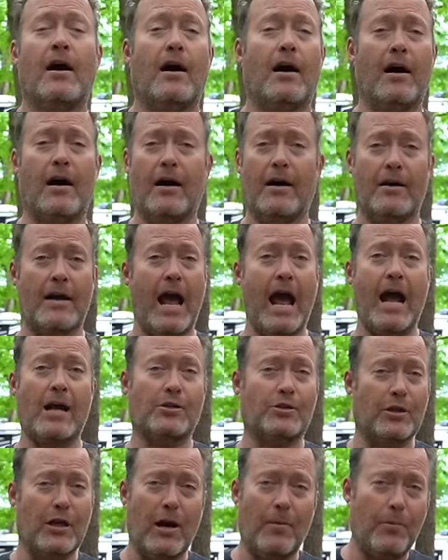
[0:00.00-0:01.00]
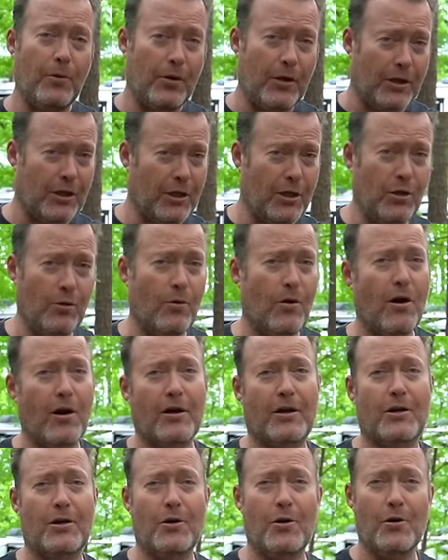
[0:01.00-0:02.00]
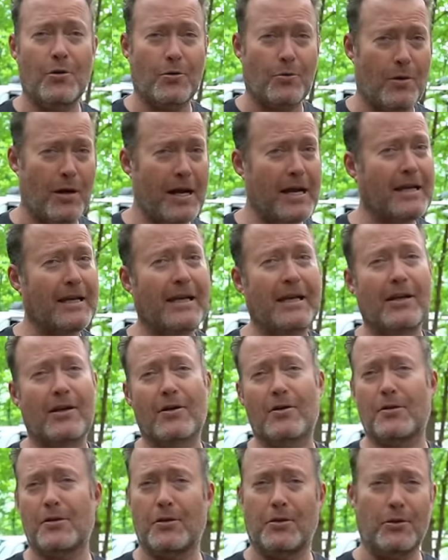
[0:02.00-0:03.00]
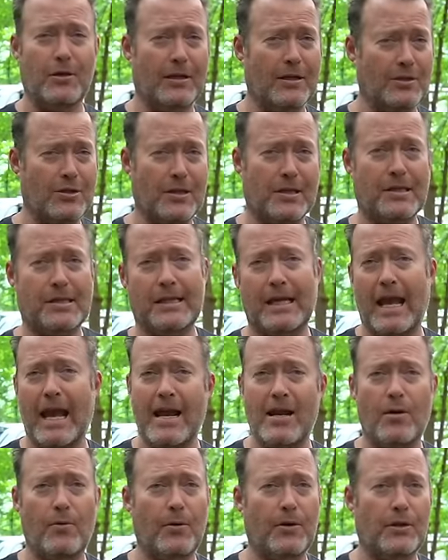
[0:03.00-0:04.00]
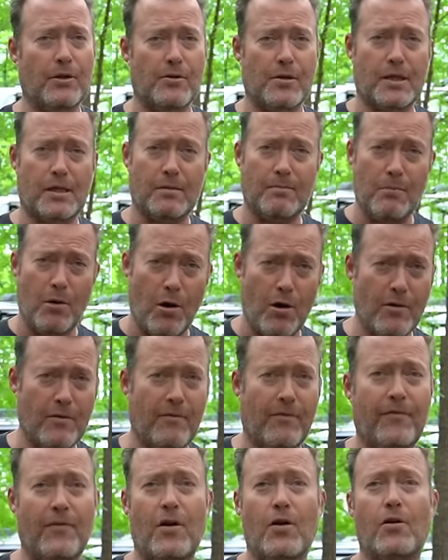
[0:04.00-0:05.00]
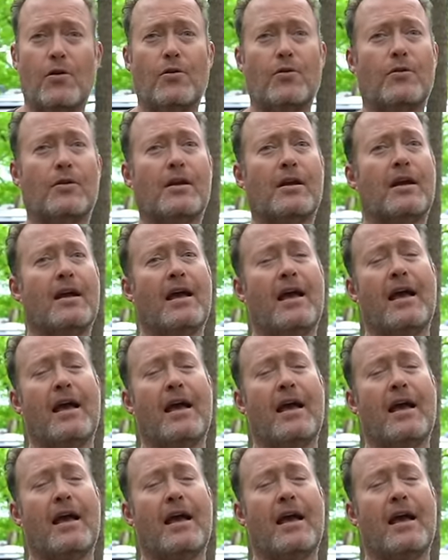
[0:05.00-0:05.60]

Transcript: Actually, I'll put a QR code right here so you can just scan it with your smartphone.